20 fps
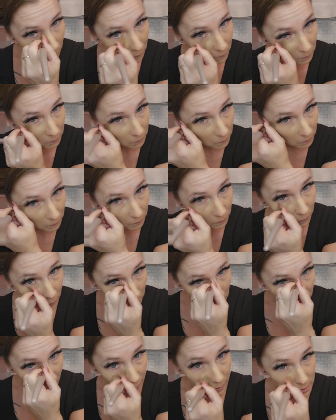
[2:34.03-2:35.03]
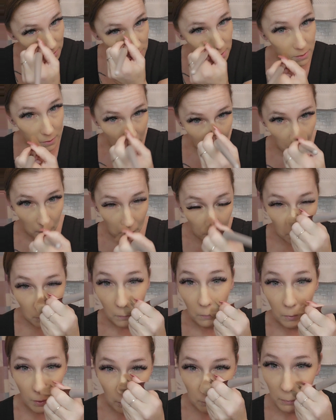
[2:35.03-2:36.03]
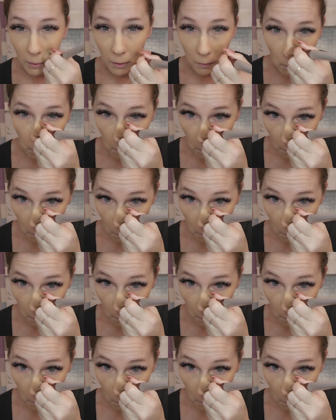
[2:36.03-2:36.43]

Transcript: the best, you know what I mean?